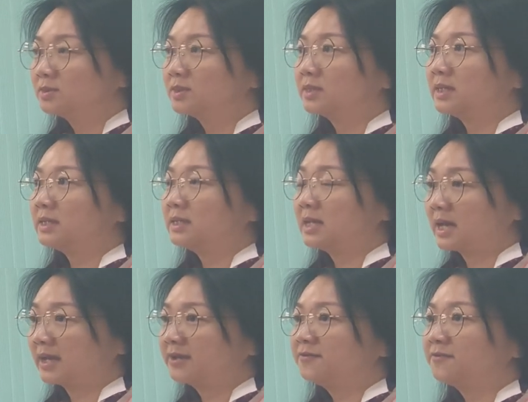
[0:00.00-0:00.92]
in
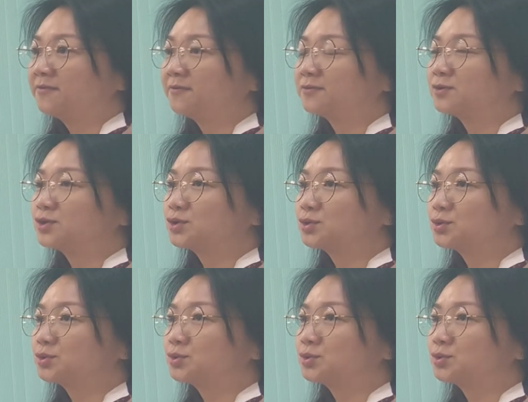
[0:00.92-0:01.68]
life to